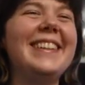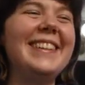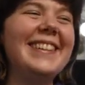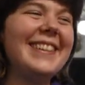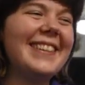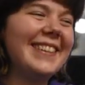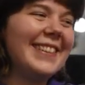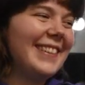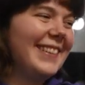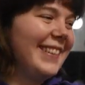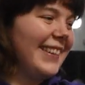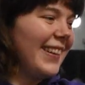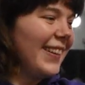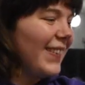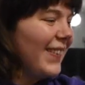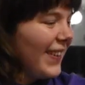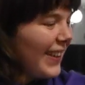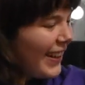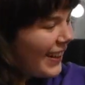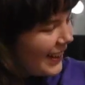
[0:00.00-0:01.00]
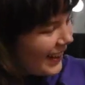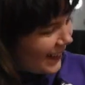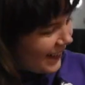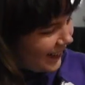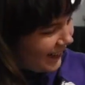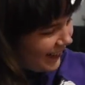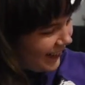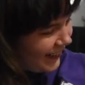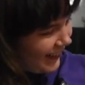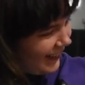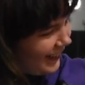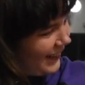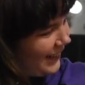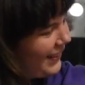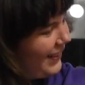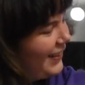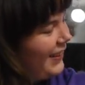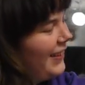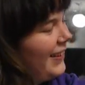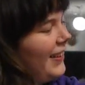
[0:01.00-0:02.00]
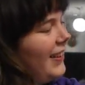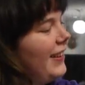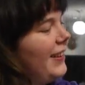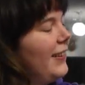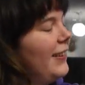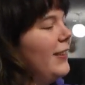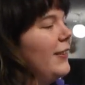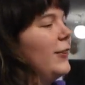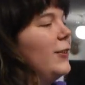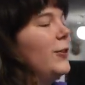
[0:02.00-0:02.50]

Okay, I know. Okay, Ursula